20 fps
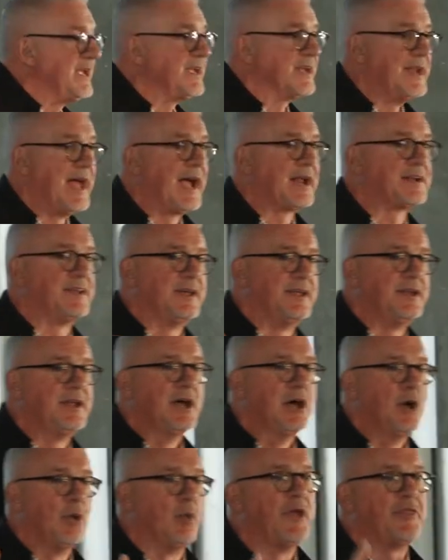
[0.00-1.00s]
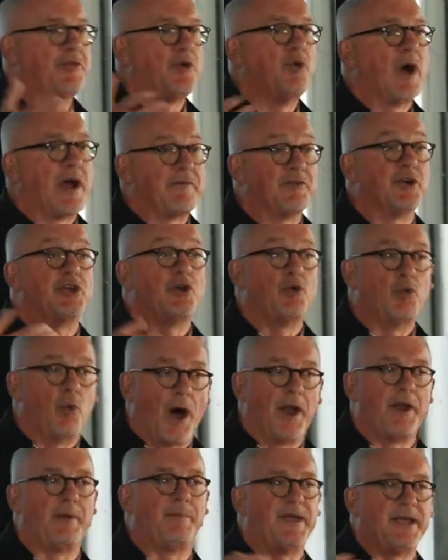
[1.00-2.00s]
connected with whoever you
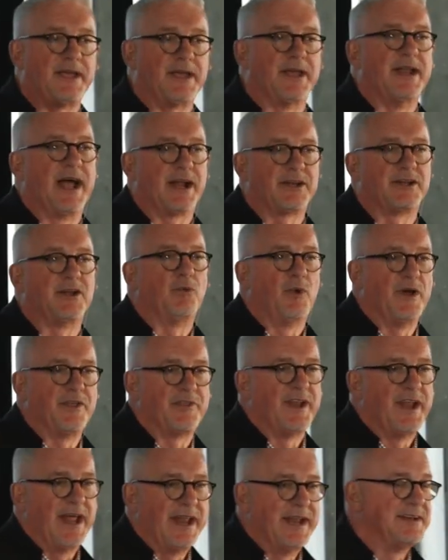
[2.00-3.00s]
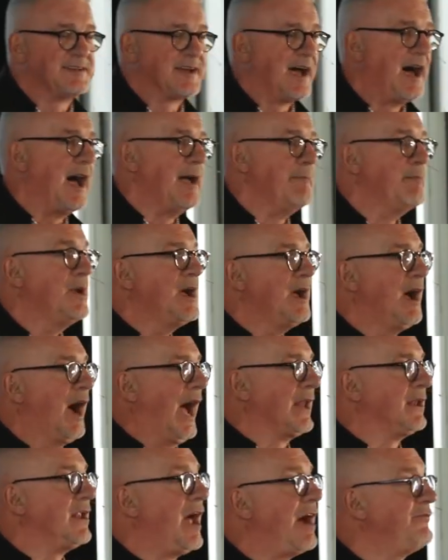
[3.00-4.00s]
want to be connected with at any time.
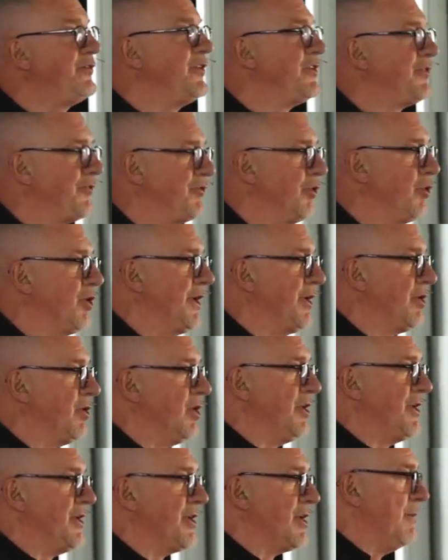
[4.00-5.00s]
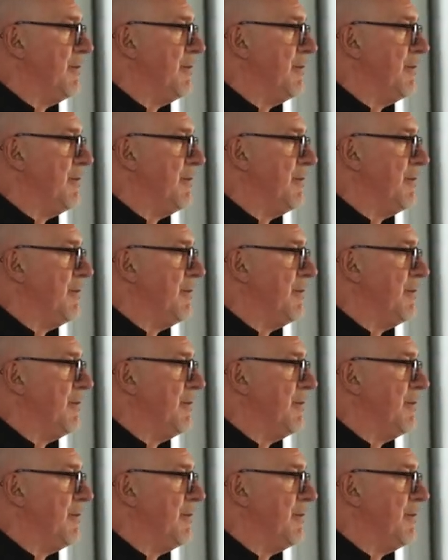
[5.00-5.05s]
I love the story earlier